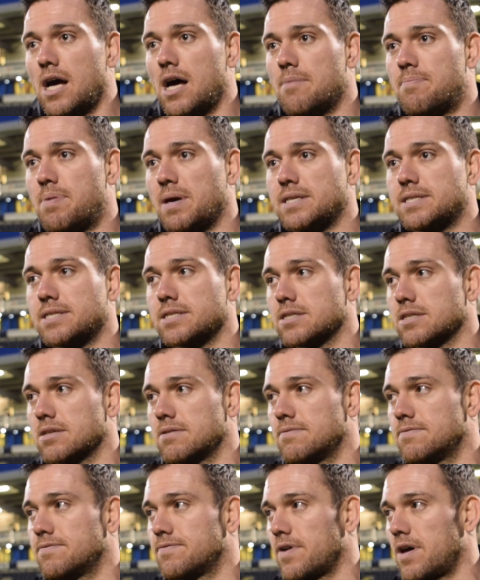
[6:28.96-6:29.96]
pieces
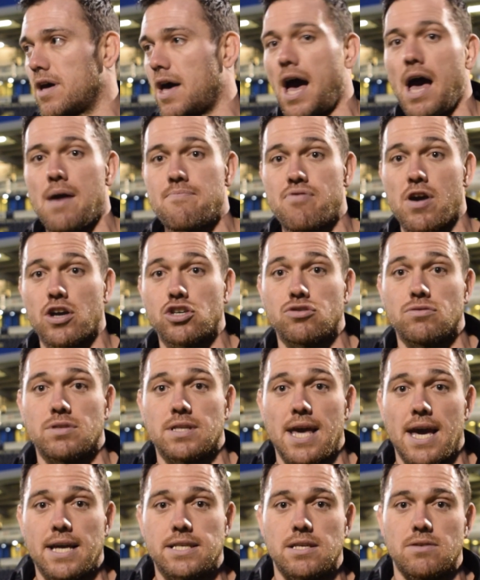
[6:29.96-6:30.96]
of high pressure
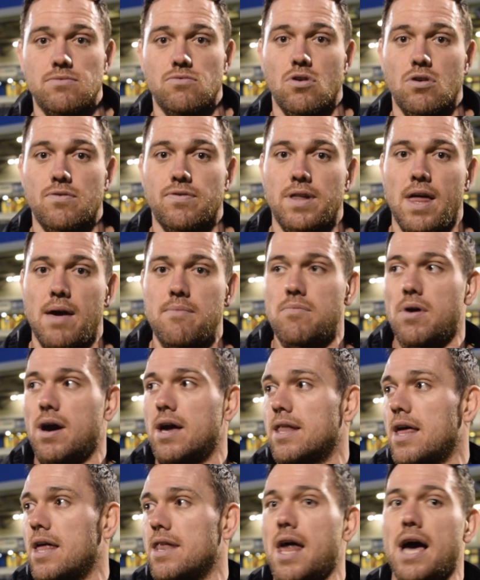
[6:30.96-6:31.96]
at the exit ruck for them,
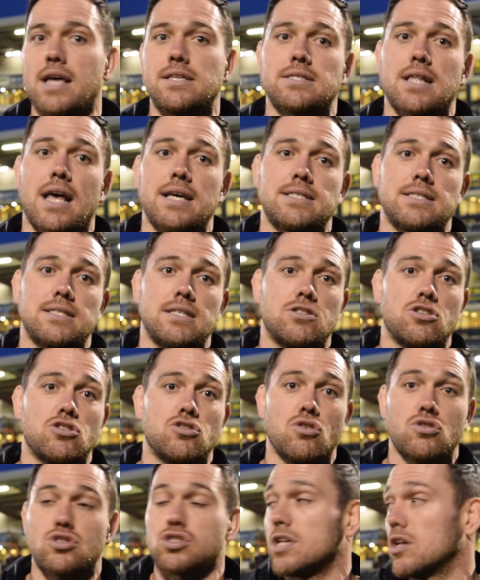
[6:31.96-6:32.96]
where they're 9 slices into
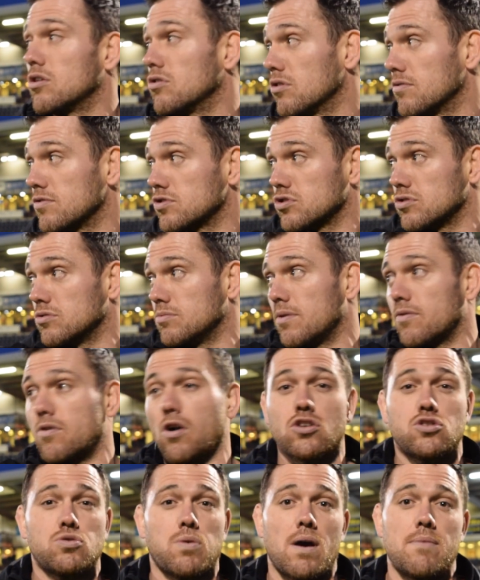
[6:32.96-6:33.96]
touch, and then all of a sudden we've
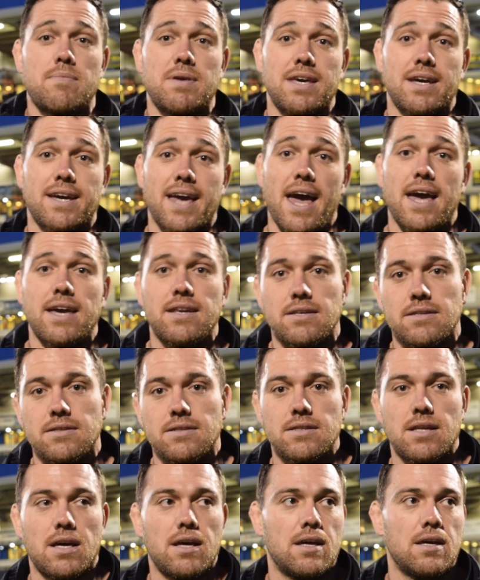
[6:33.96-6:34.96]
got a 20-metre gain,
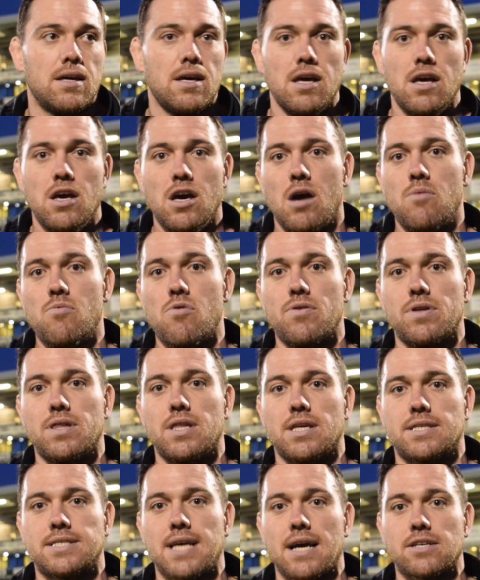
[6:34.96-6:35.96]
and we're in
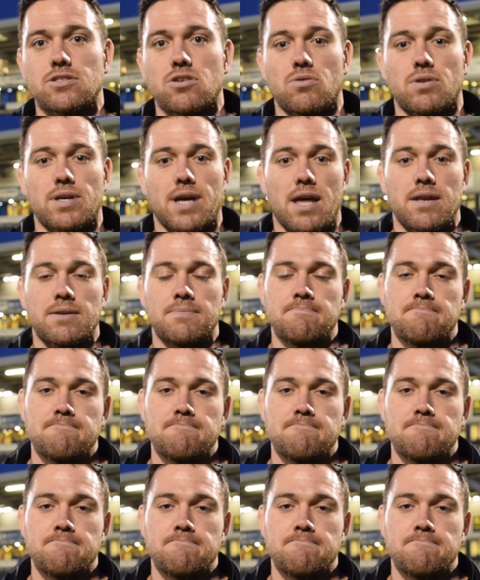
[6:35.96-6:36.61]
the attack zone again.